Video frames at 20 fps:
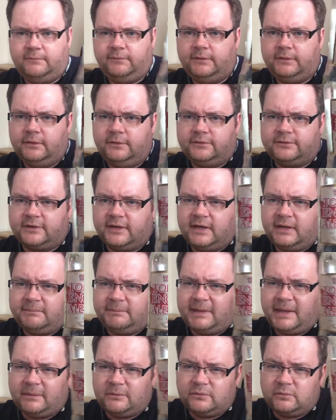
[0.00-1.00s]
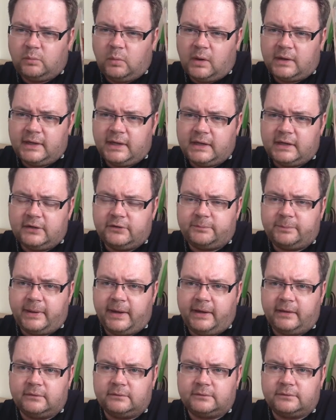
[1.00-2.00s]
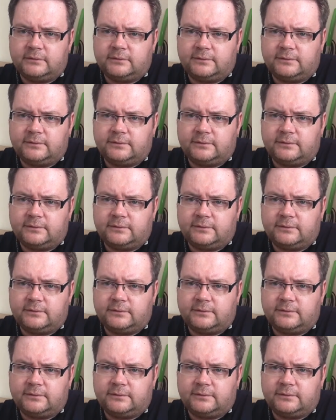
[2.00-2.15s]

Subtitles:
you do see it, but that was £1